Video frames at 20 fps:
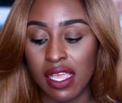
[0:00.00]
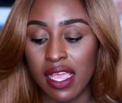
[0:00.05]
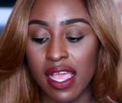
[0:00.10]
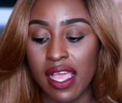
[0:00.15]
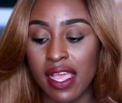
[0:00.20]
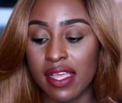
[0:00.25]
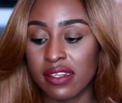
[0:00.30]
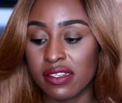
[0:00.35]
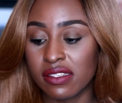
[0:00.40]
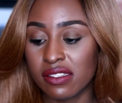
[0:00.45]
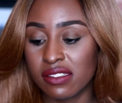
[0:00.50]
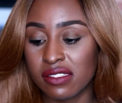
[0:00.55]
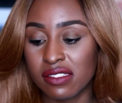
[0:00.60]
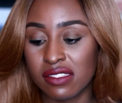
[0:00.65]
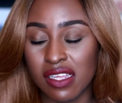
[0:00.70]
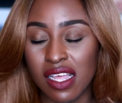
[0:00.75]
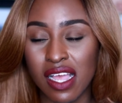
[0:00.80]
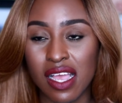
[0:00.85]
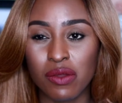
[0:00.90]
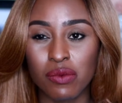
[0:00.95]
and
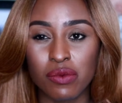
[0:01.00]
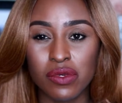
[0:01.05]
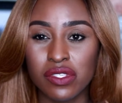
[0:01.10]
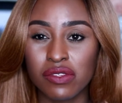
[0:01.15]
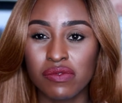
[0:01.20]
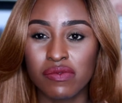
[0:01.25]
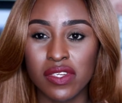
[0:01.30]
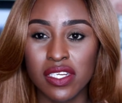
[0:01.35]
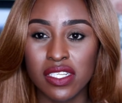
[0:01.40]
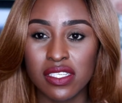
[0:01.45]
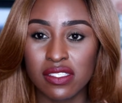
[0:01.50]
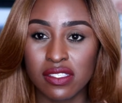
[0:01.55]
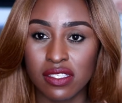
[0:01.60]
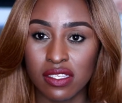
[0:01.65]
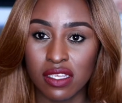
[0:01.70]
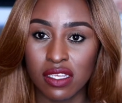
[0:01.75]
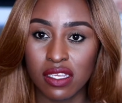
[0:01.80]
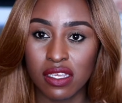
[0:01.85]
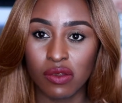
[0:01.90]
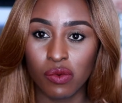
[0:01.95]
I wasn't really
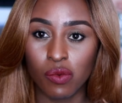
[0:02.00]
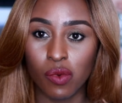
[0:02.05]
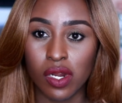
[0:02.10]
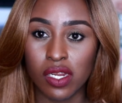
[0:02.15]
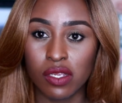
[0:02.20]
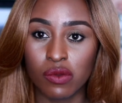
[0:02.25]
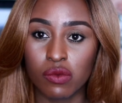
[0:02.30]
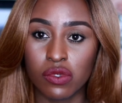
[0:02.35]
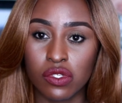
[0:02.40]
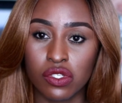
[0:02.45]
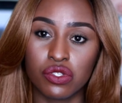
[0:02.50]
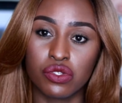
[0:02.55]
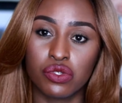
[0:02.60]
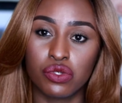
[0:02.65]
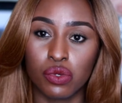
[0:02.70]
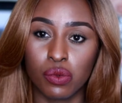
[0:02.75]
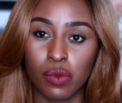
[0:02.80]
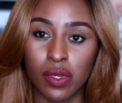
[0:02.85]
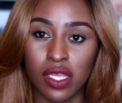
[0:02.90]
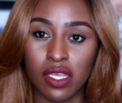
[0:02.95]
seeing what it was
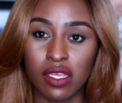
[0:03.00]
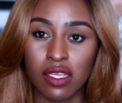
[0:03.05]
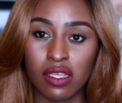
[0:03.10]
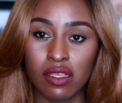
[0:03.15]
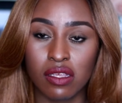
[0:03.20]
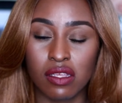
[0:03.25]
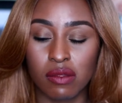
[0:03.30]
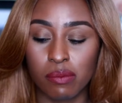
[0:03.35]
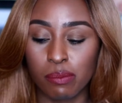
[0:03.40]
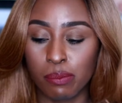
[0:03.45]
doing